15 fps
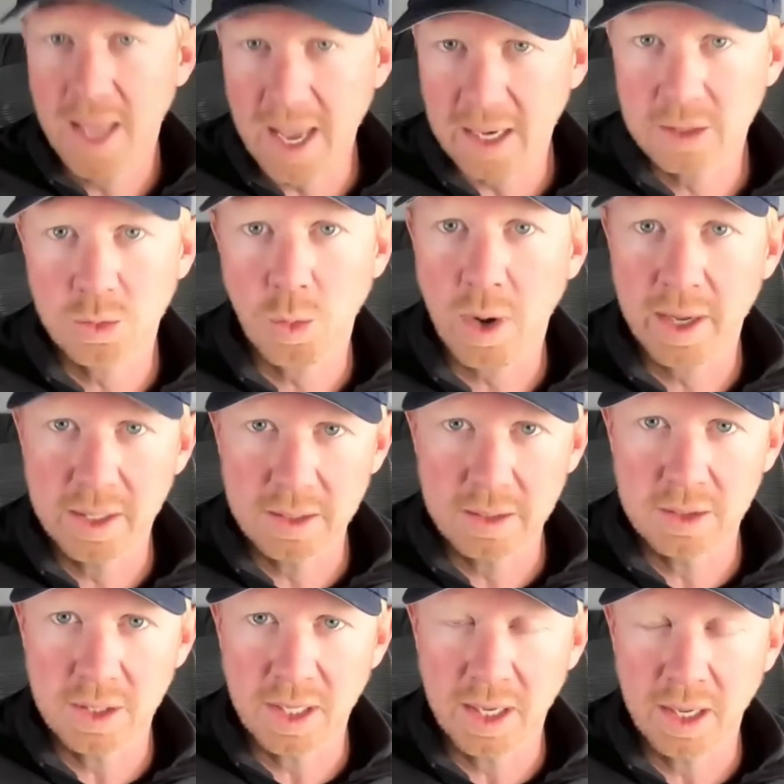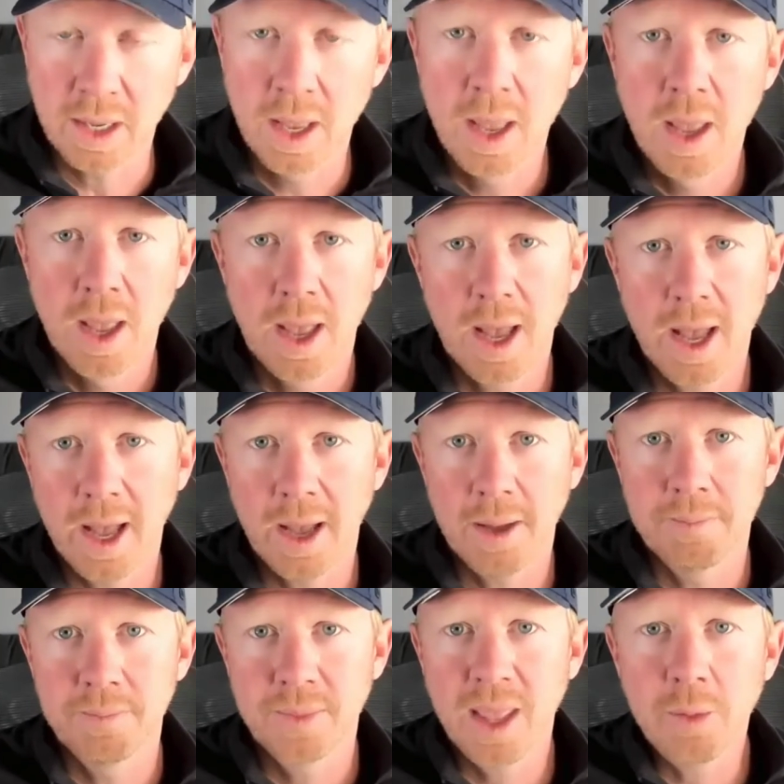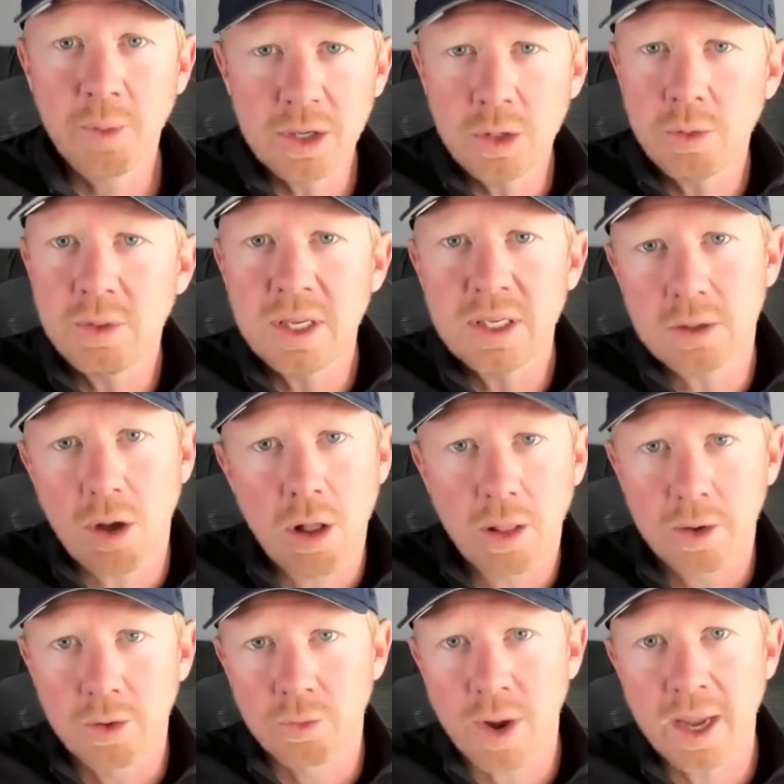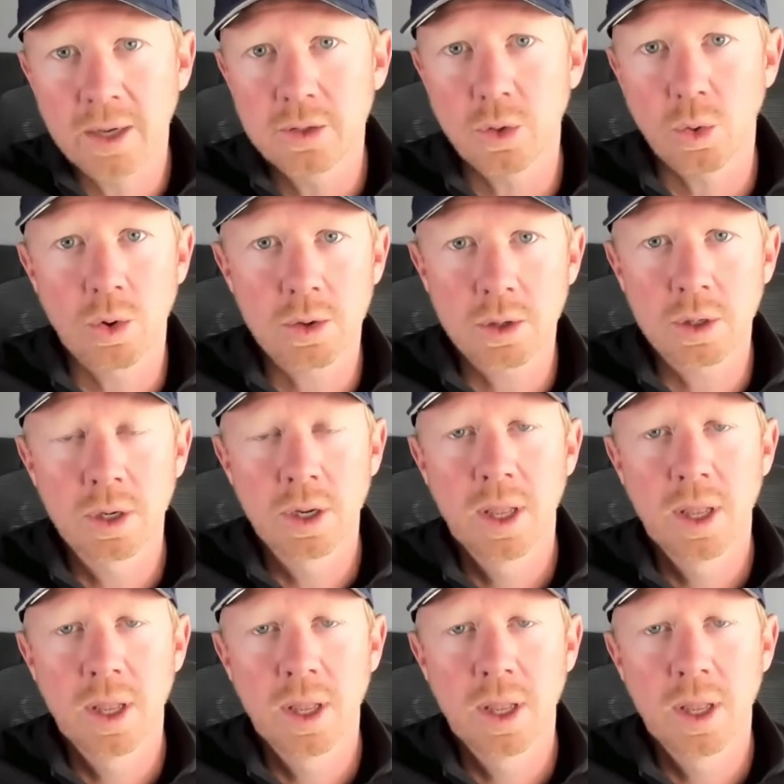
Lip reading: X, Y, and Z. And we do these all in a ranked order.